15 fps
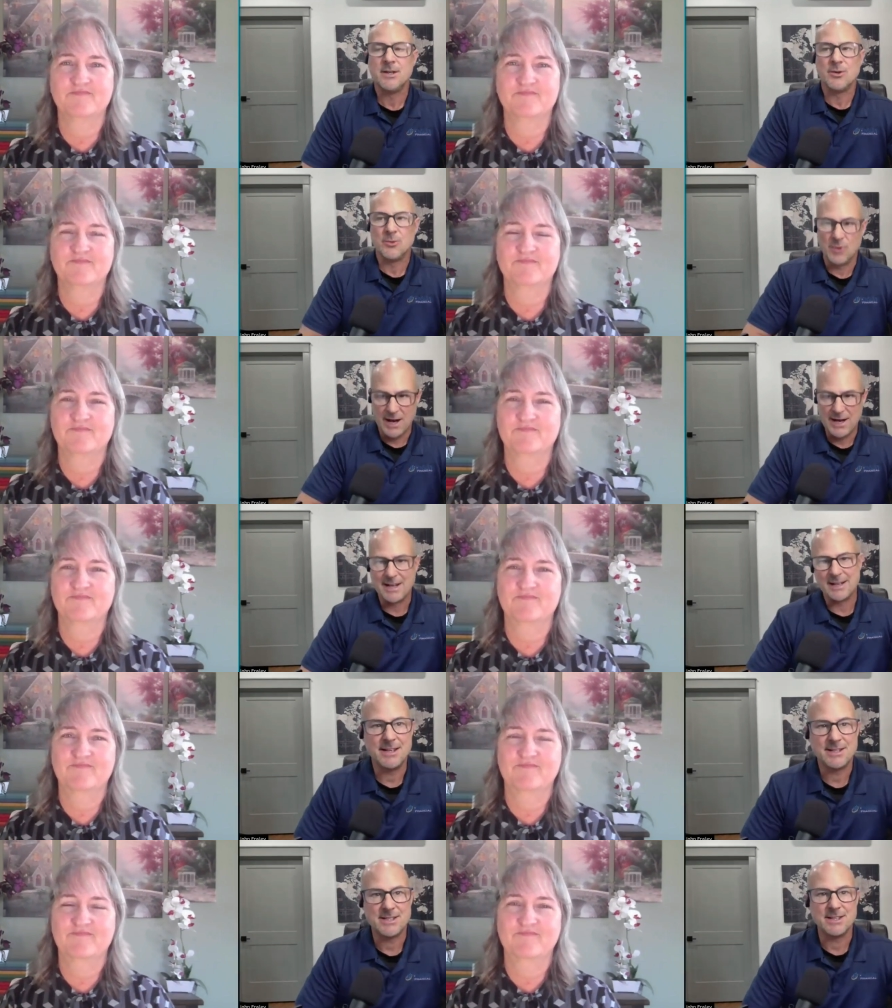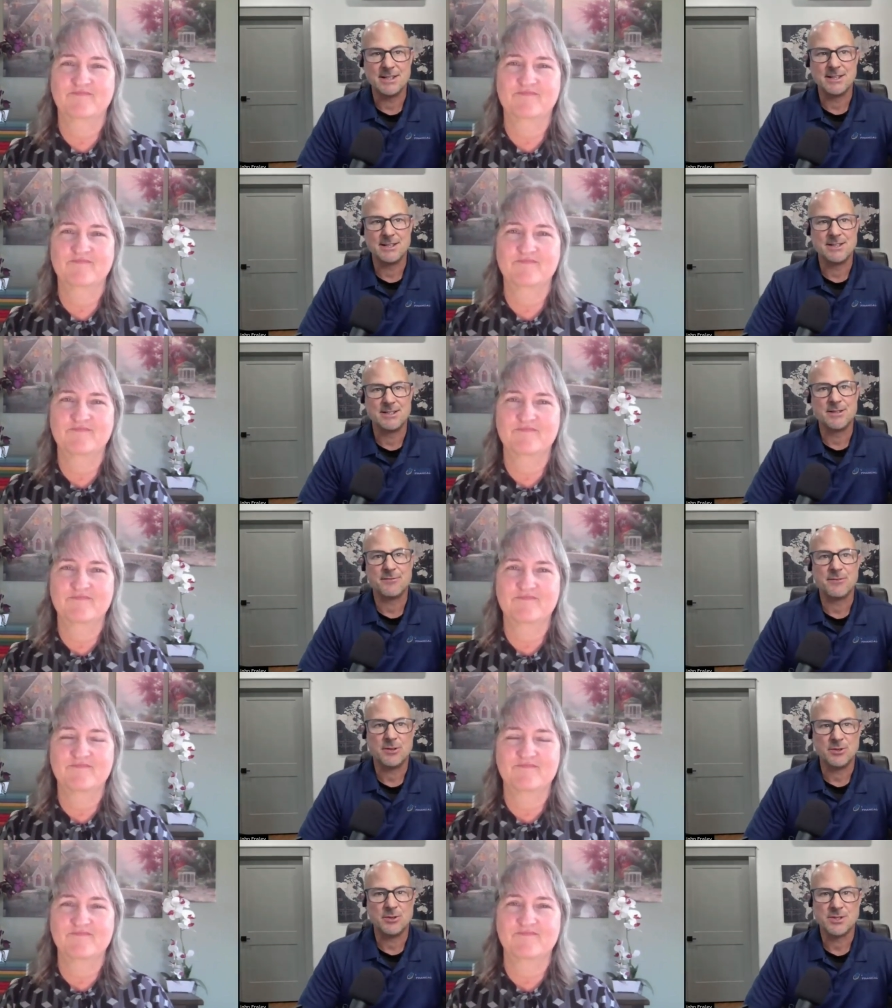Speaker 1: Right. It's a
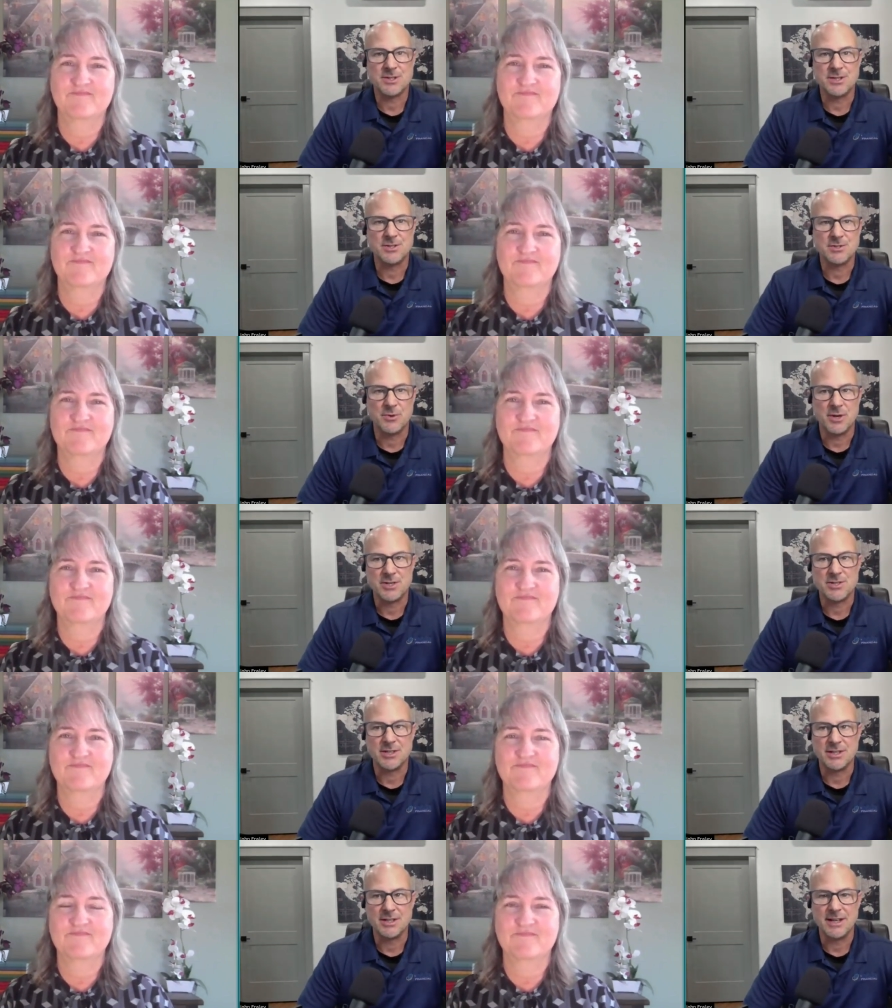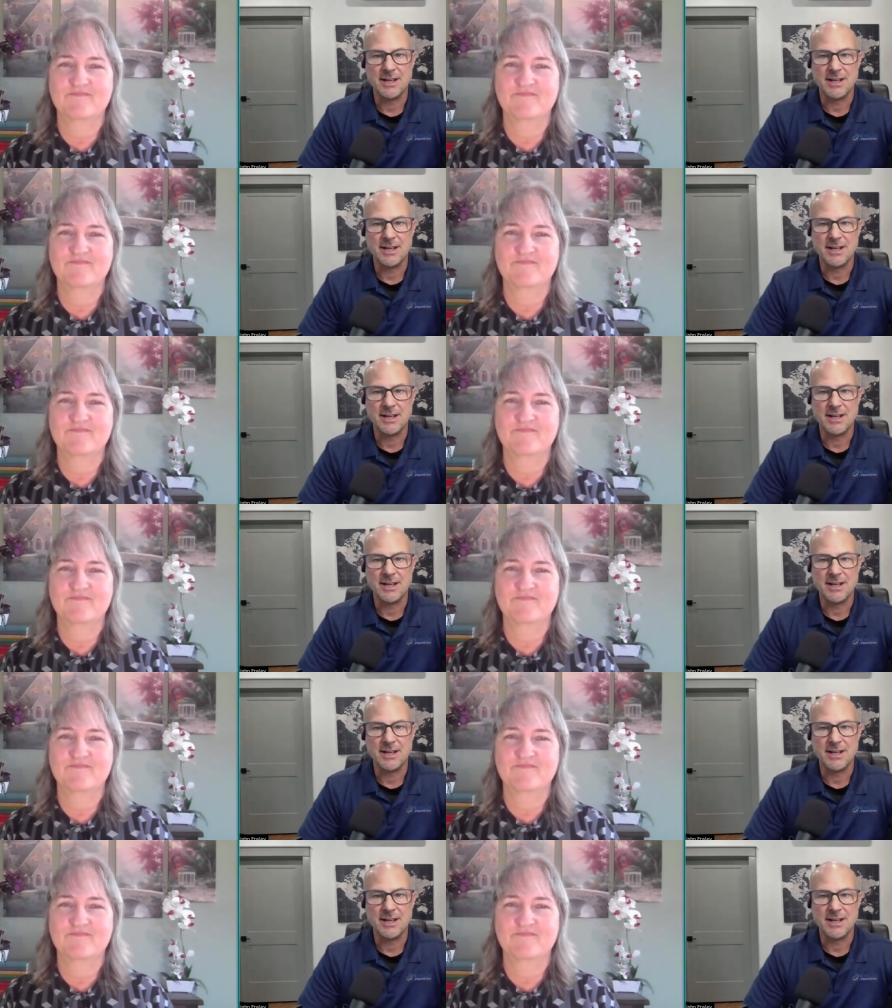difficult situation.